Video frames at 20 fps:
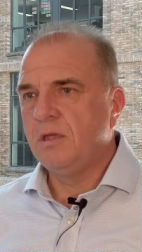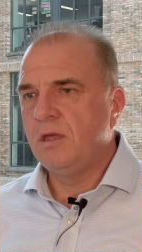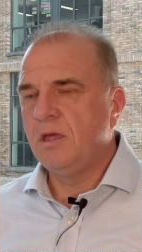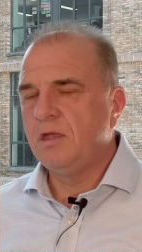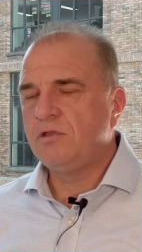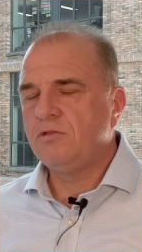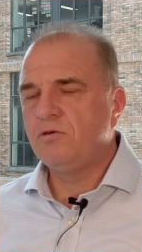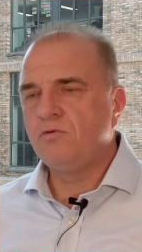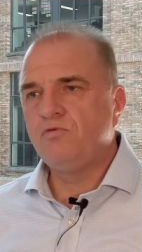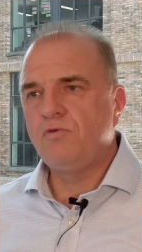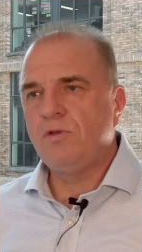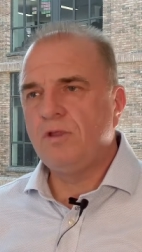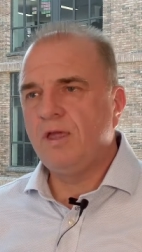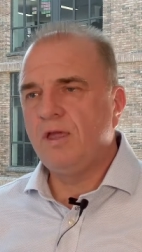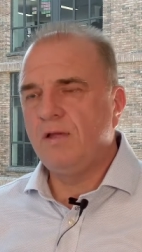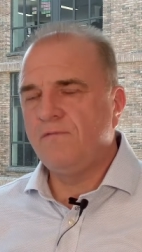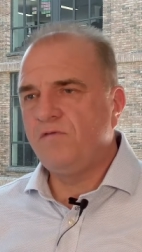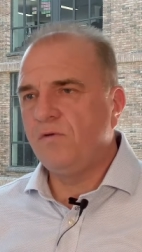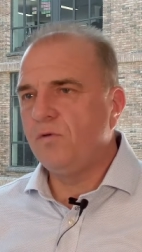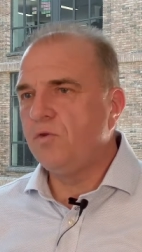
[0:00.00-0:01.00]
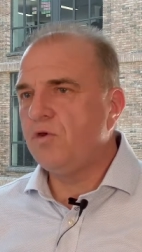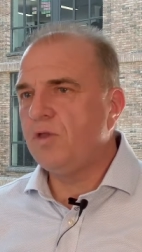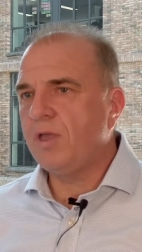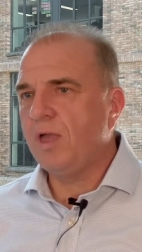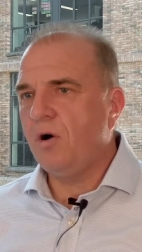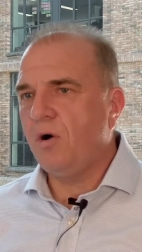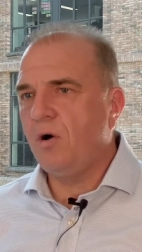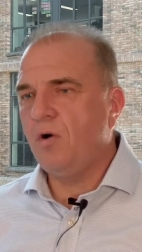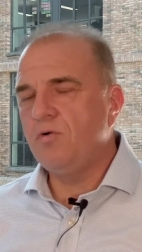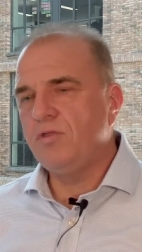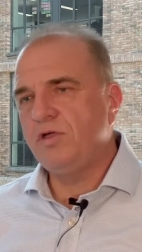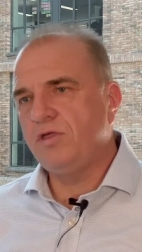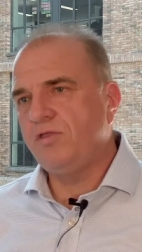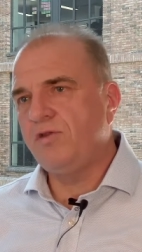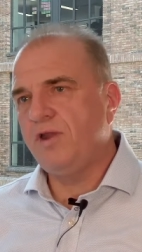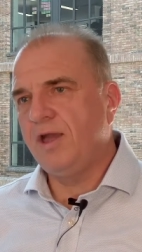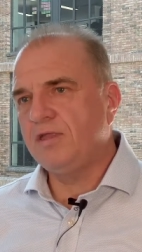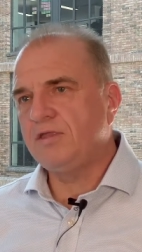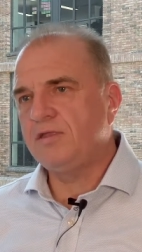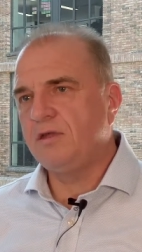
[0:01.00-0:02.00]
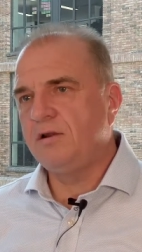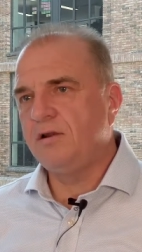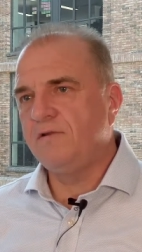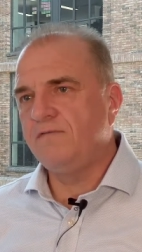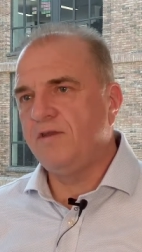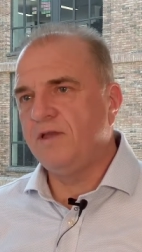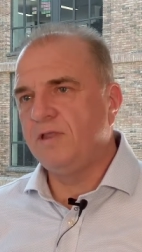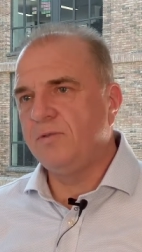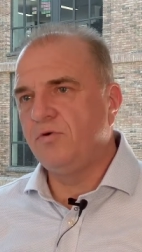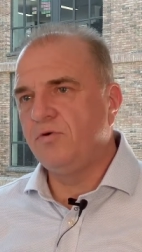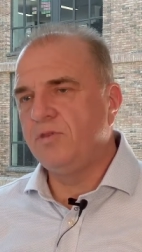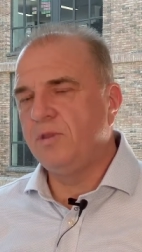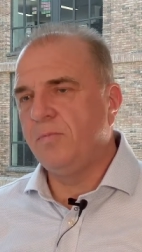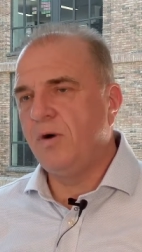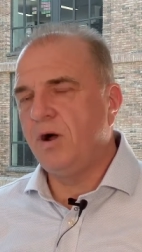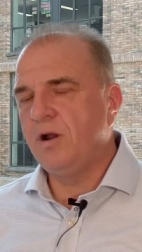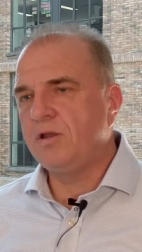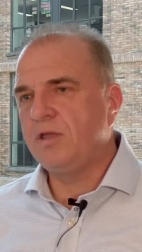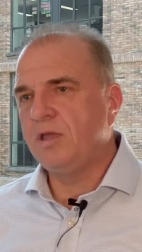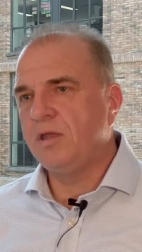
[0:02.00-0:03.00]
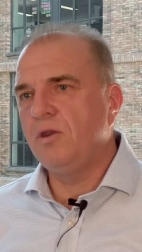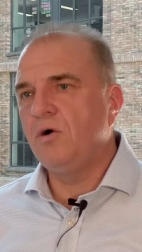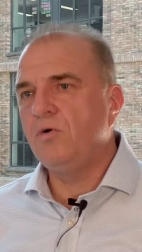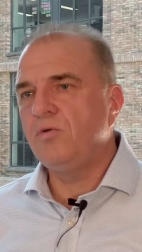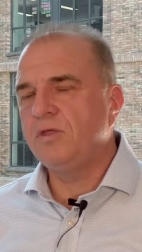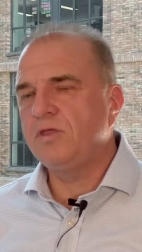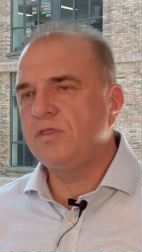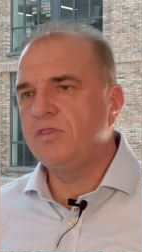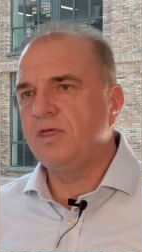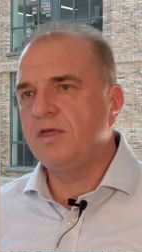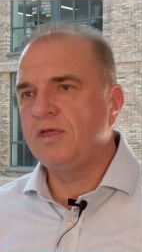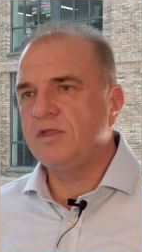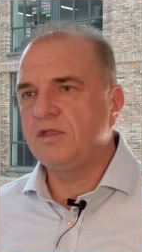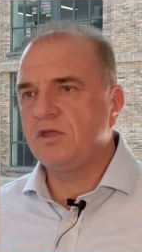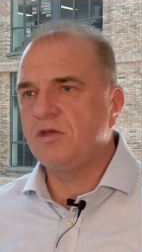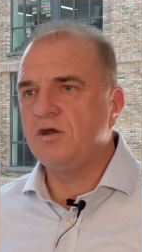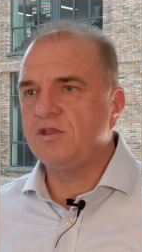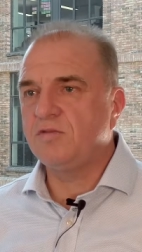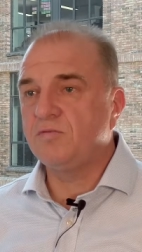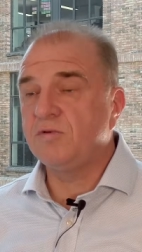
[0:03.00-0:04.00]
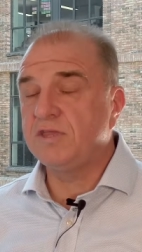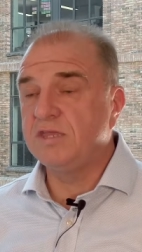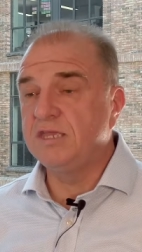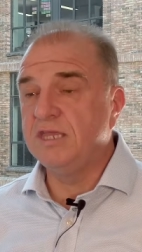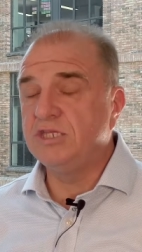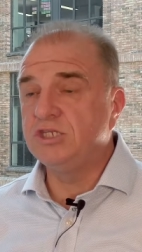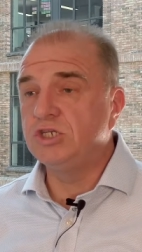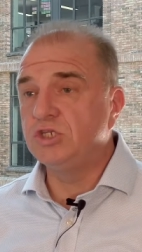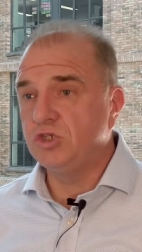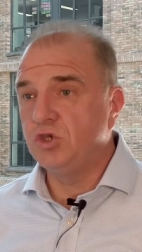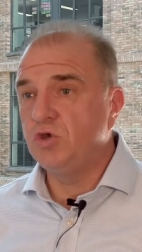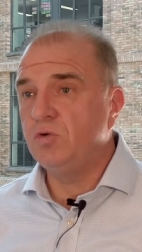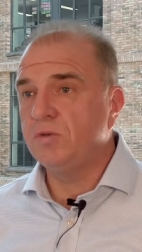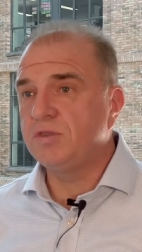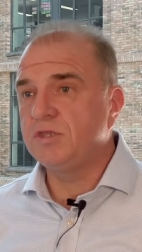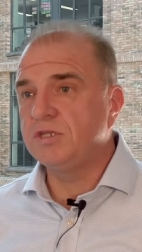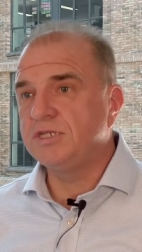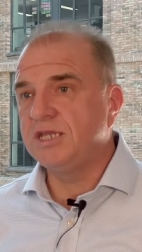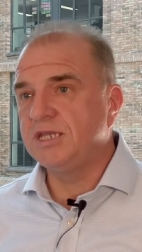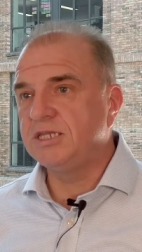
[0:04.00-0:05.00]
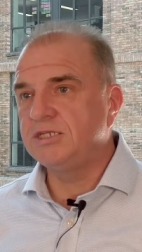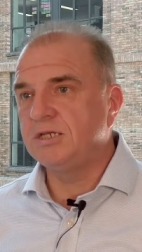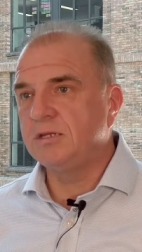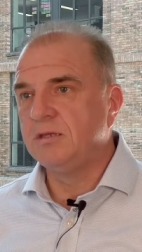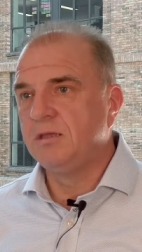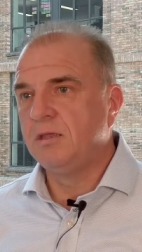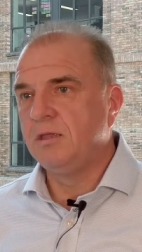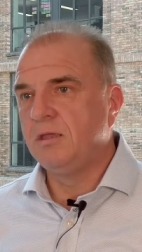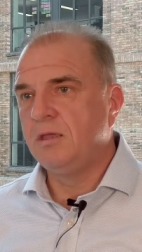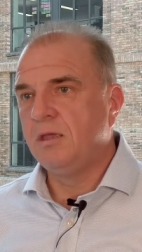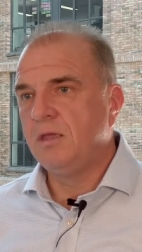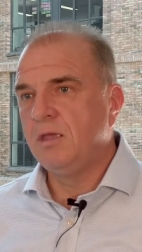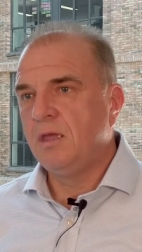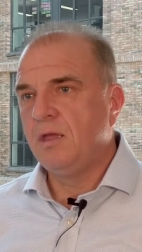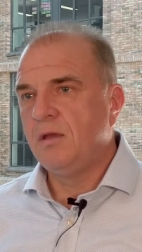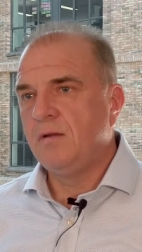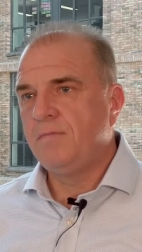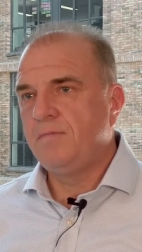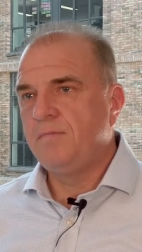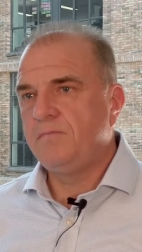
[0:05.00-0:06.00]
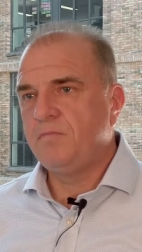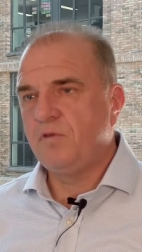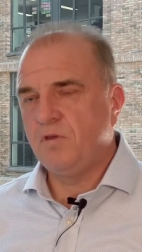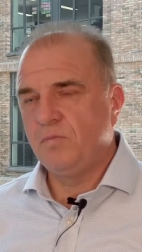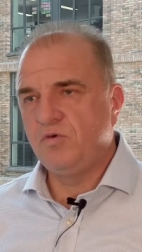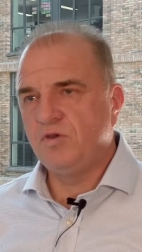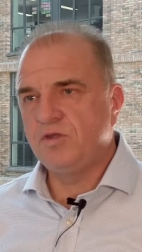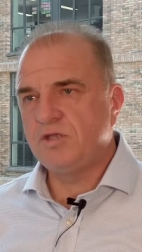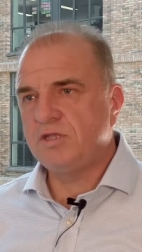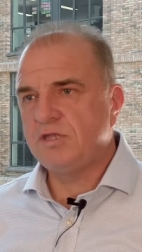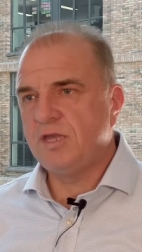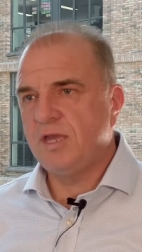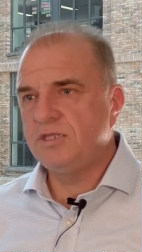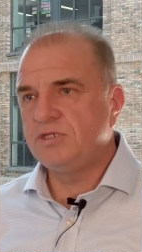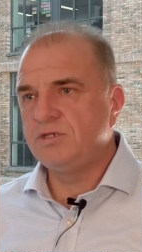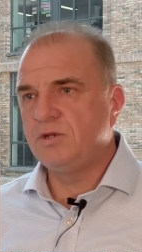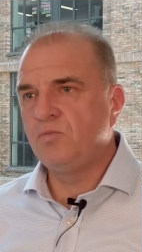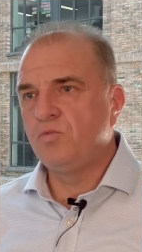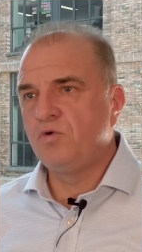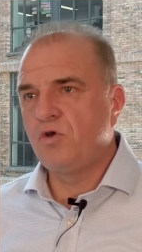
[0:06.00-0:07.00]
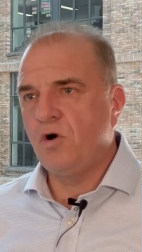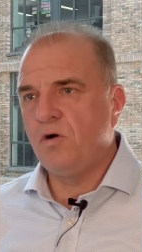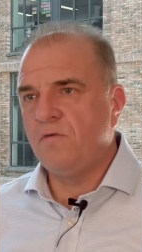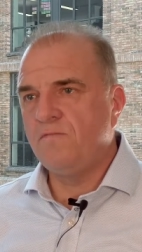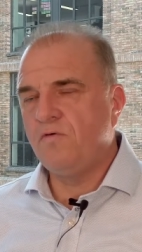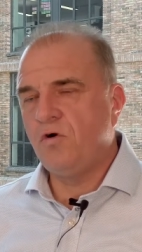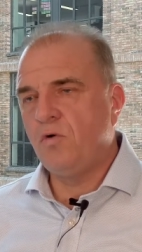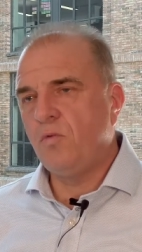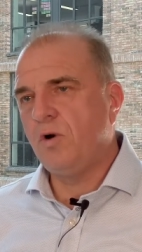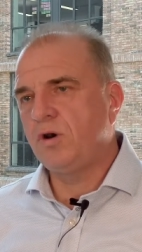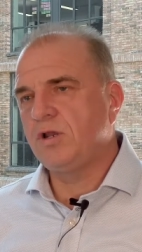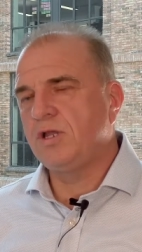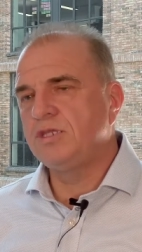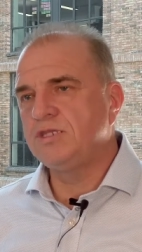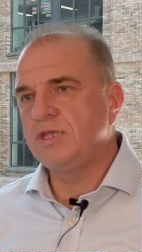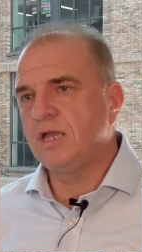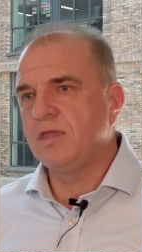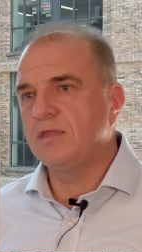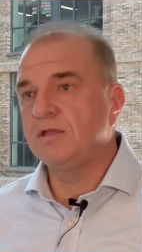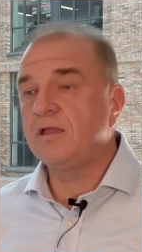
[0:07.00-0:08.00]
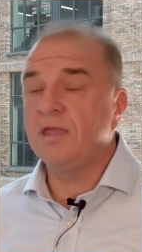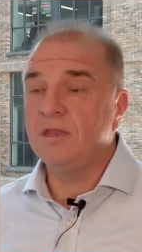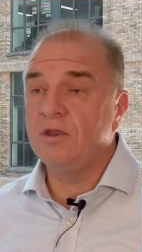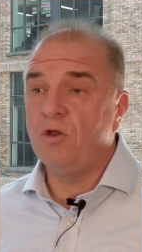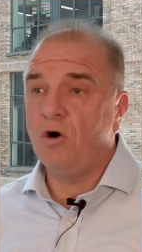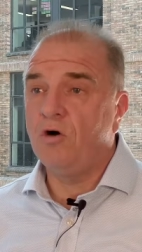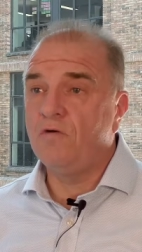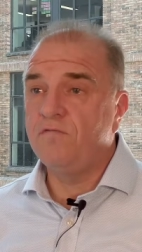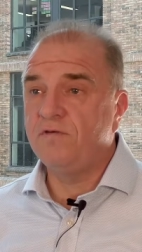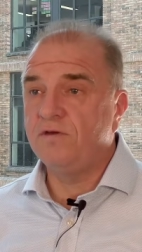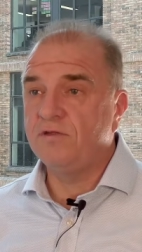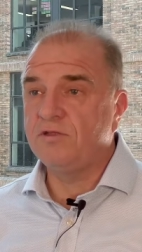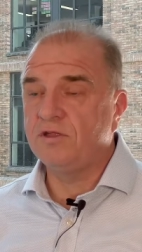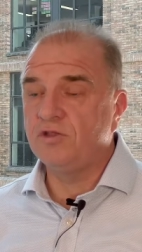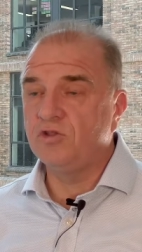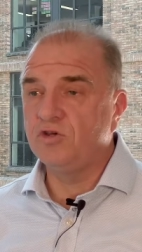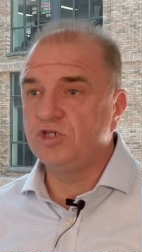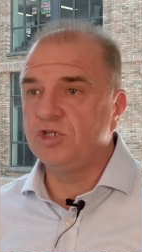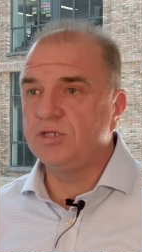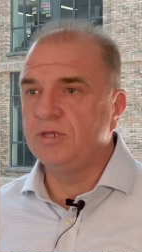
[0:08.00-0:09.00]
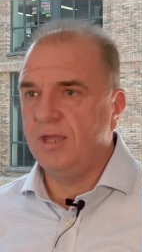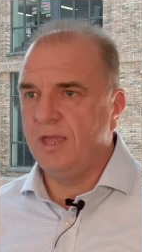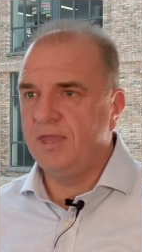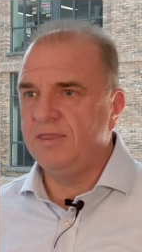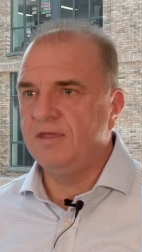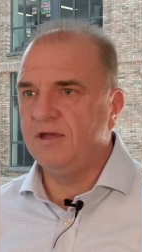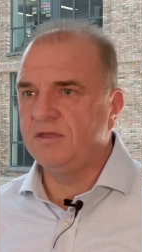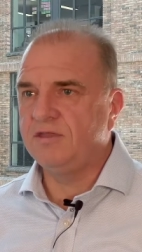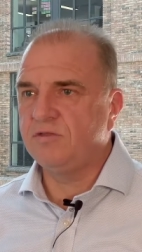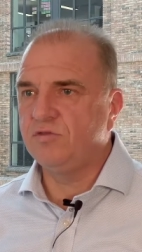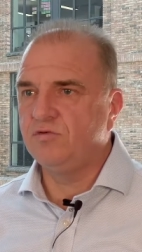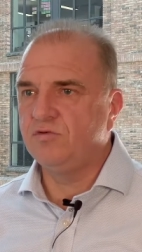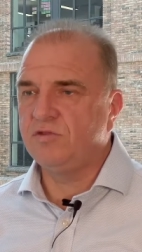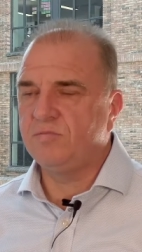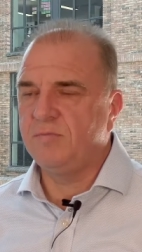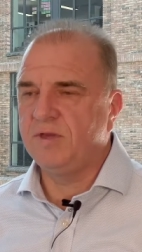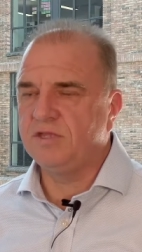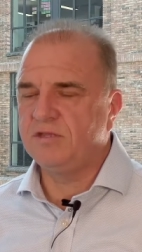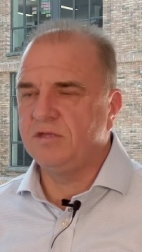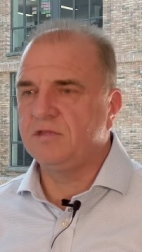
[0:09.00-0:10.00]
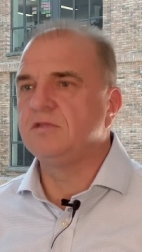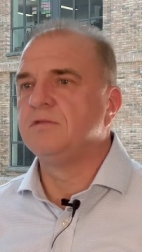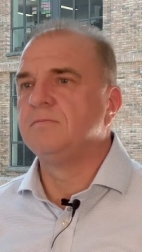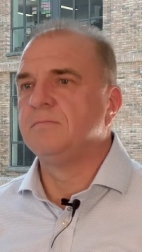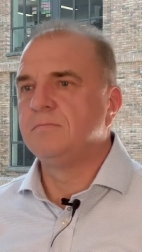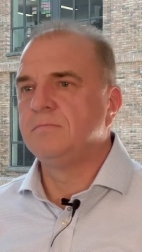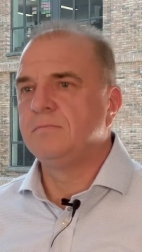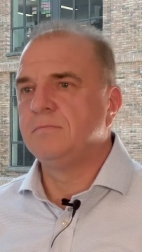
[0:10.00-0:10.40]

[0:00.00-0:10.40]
So really, if we look at all the threats that are available in the market and all the things customers need to do with the data, Computacenter and Commvault working together can offer a solution in those spaces.